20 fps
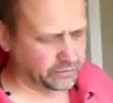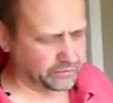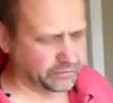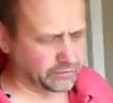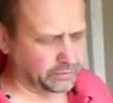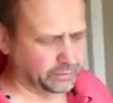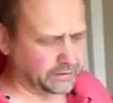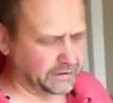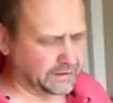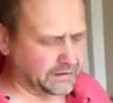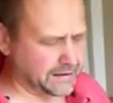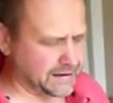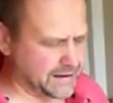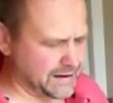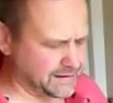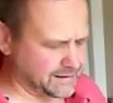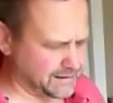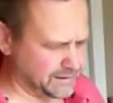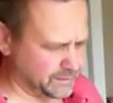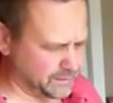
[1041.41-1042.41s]
off as we
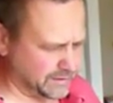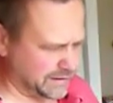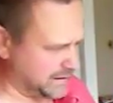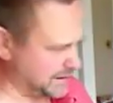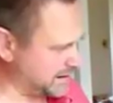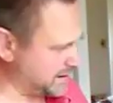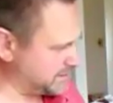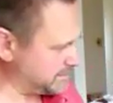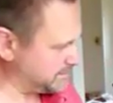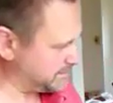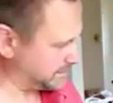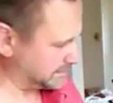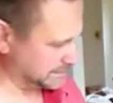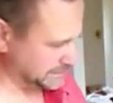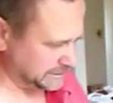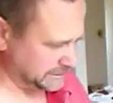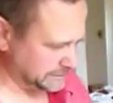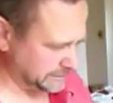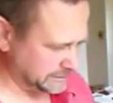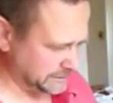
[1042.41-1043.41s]
can. There we go.
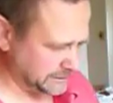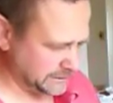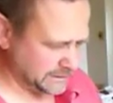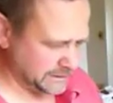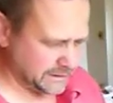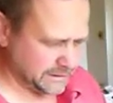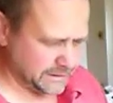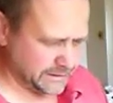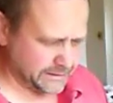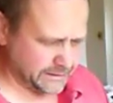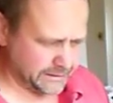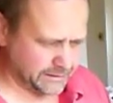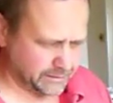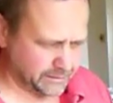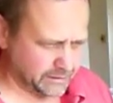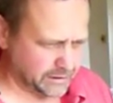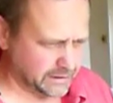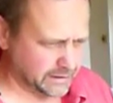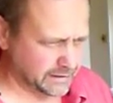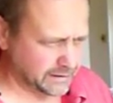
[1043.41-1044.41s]

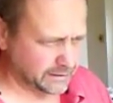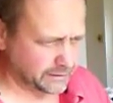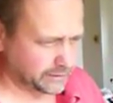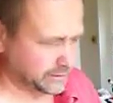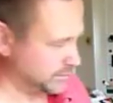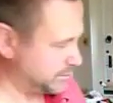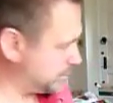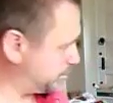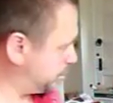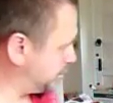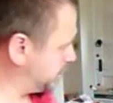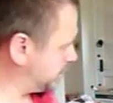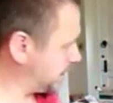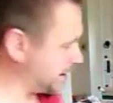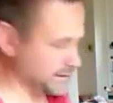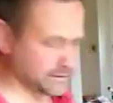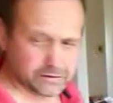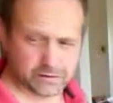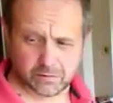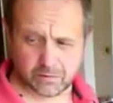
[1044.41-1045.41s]
Okay, so we put
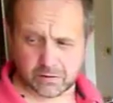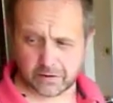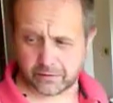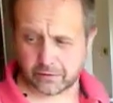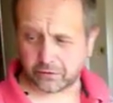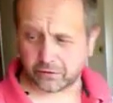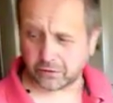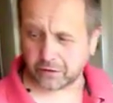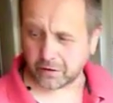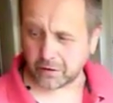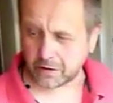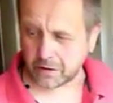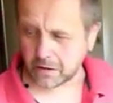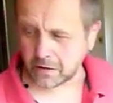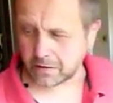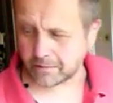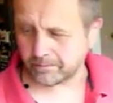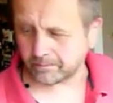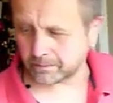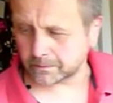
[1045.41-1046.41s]
that to one
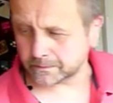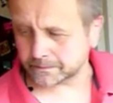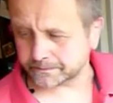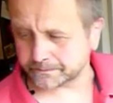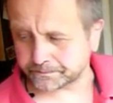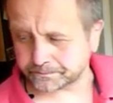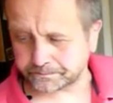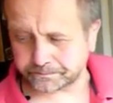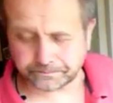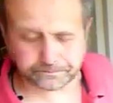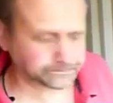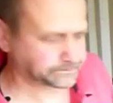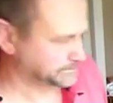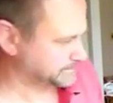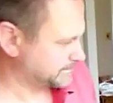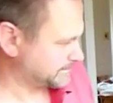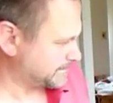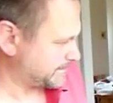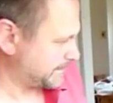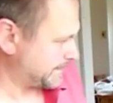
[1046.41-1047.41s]
side.
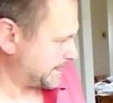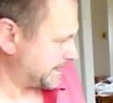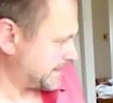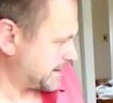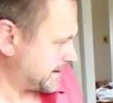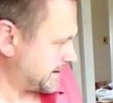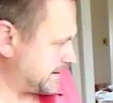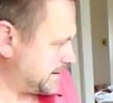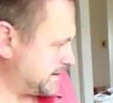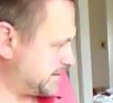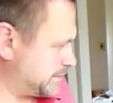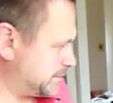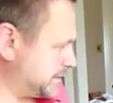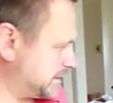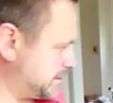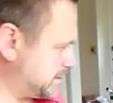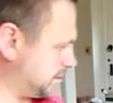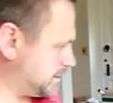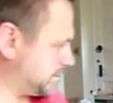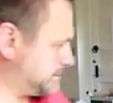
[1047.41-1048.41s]
There
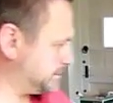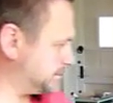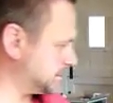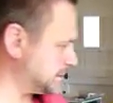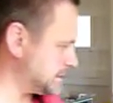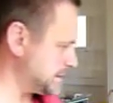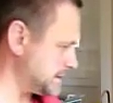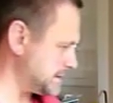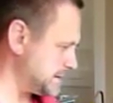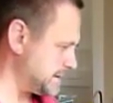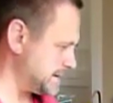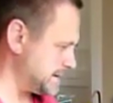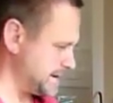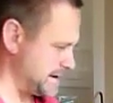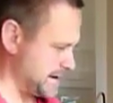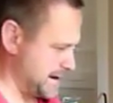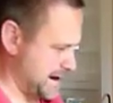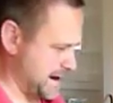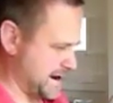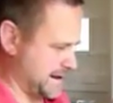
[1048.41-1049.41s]
we are,
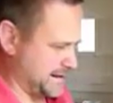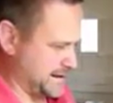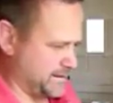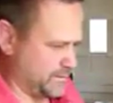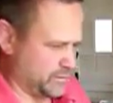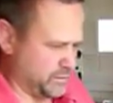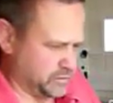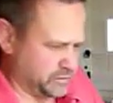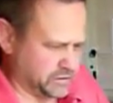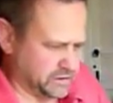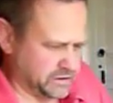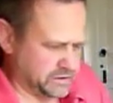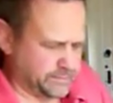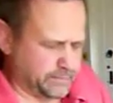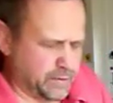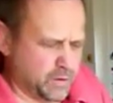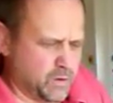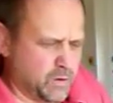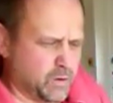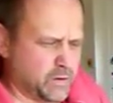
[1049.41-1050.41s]
and then we'll just
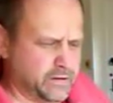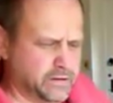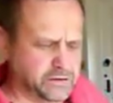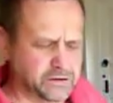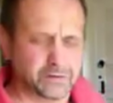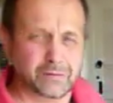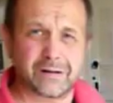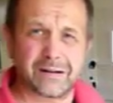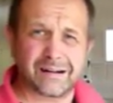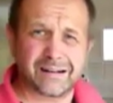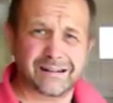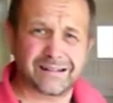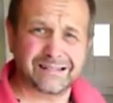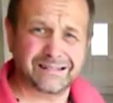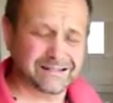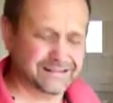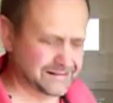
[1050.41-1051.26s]
pour into our